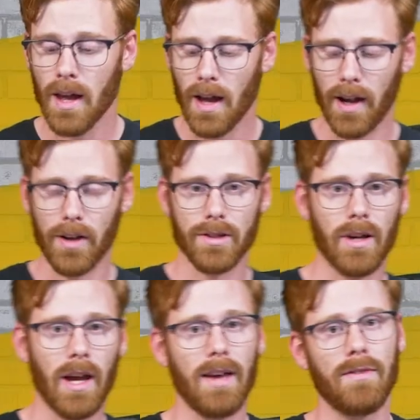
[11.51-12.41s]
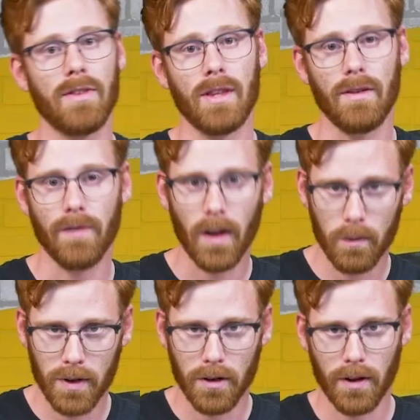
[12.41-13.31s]
I also have the
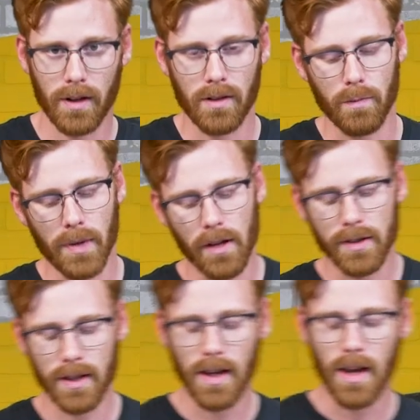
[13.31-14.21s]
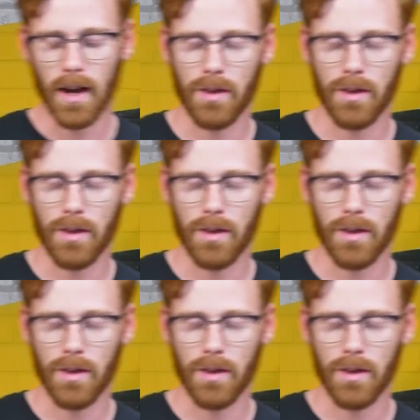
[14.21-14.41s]
5-meter length of belt, a